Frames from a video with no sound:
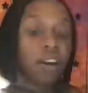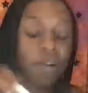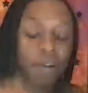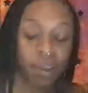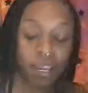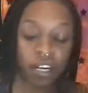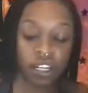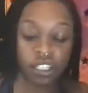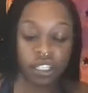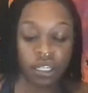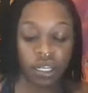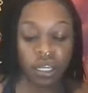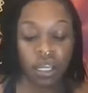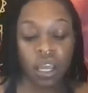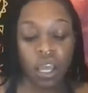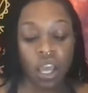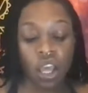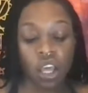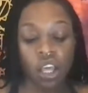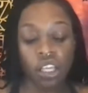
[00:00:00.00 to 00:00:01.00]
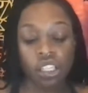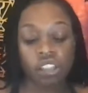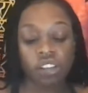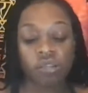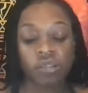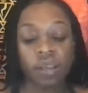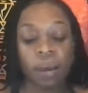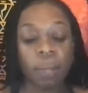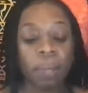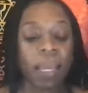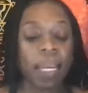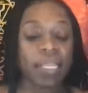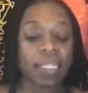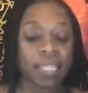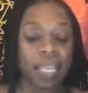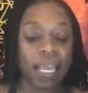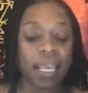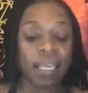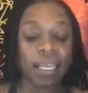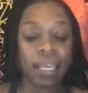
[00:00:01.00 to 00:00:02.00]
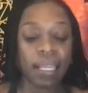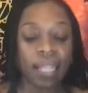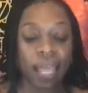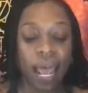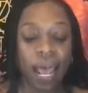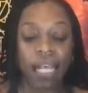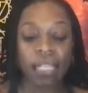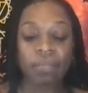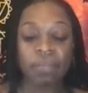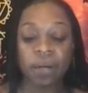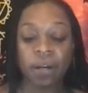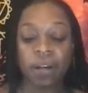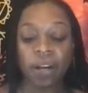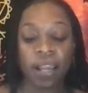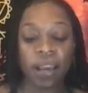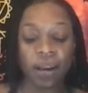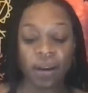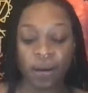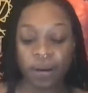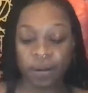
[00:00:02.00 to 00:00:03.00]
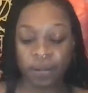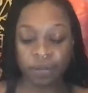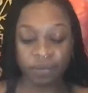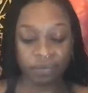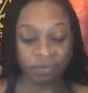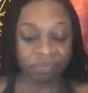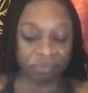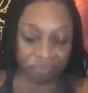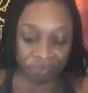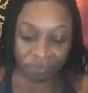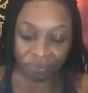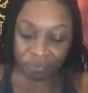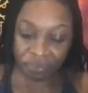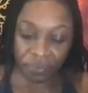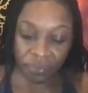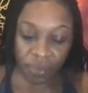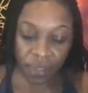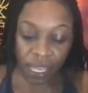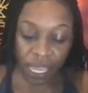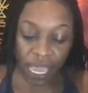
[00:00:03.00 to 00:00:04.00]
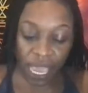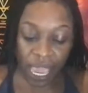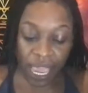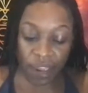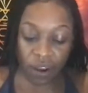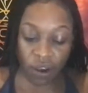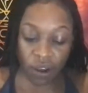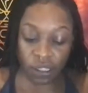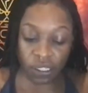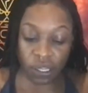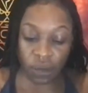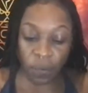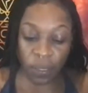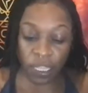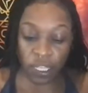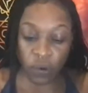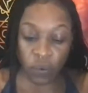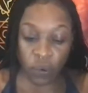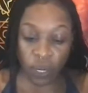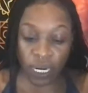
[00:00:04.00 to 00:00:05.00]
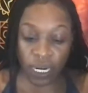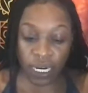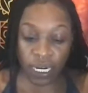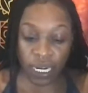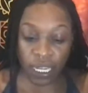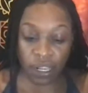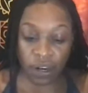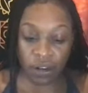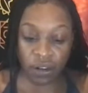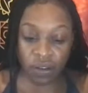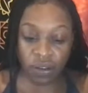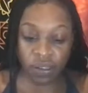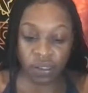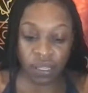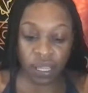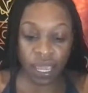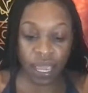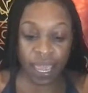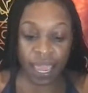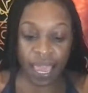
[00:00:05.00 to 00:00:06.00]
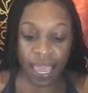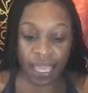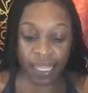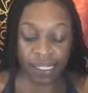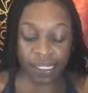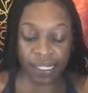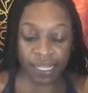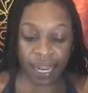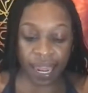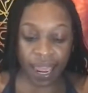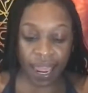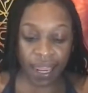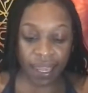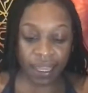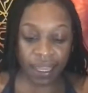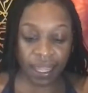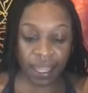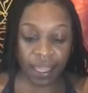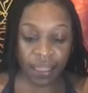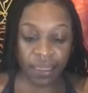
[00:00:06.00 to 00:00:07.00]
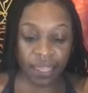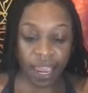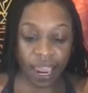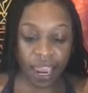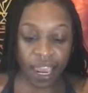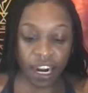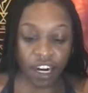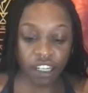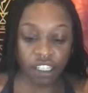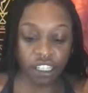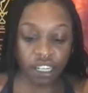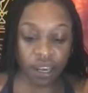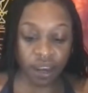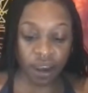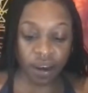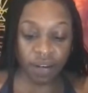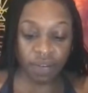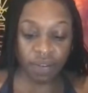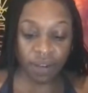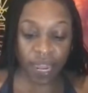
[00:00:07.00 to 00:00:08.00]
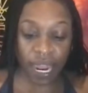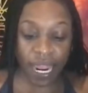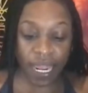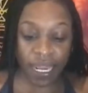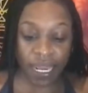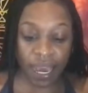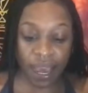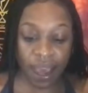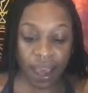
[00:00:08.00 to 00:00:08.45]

energy. So somebody's like hit the Heisman on that hoe. And also with the Queen of Needles, it's like that energy of like,